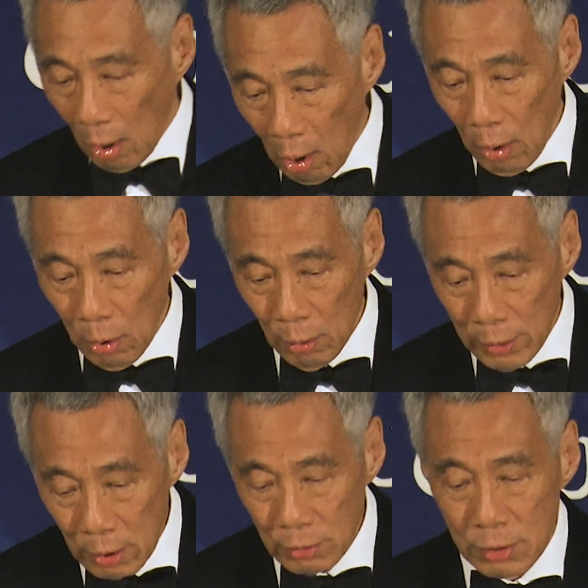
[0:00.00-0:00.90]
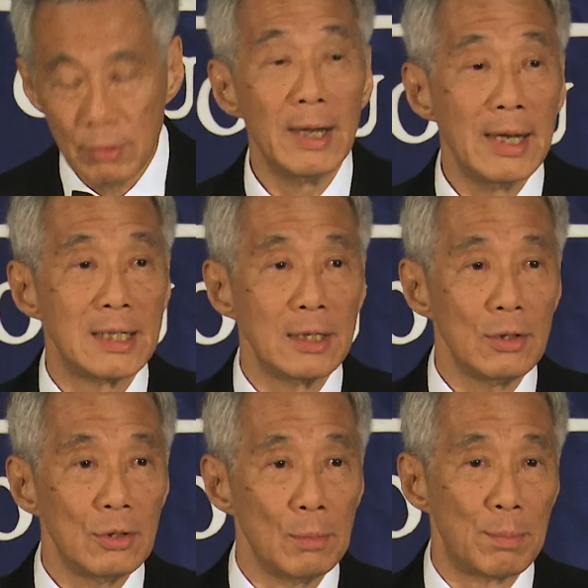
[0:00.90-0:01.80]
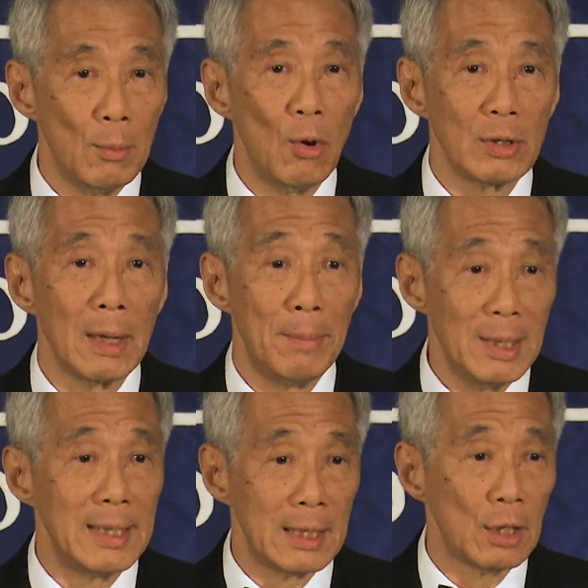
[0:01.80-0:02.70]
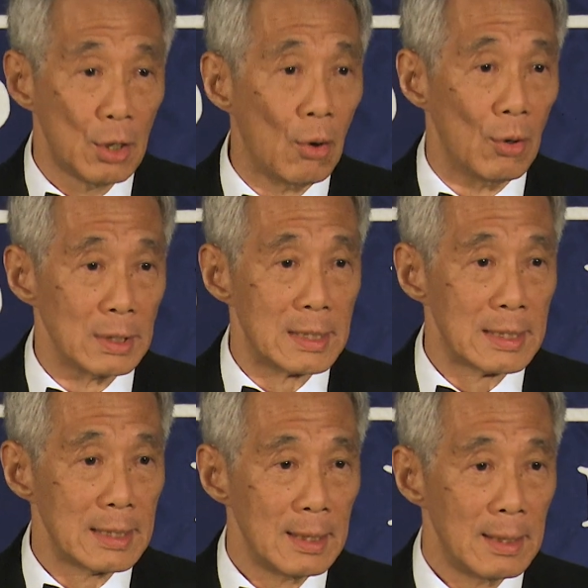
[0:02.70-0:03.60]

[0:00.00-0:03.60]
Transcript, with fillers: or who use religion to promote a political cause.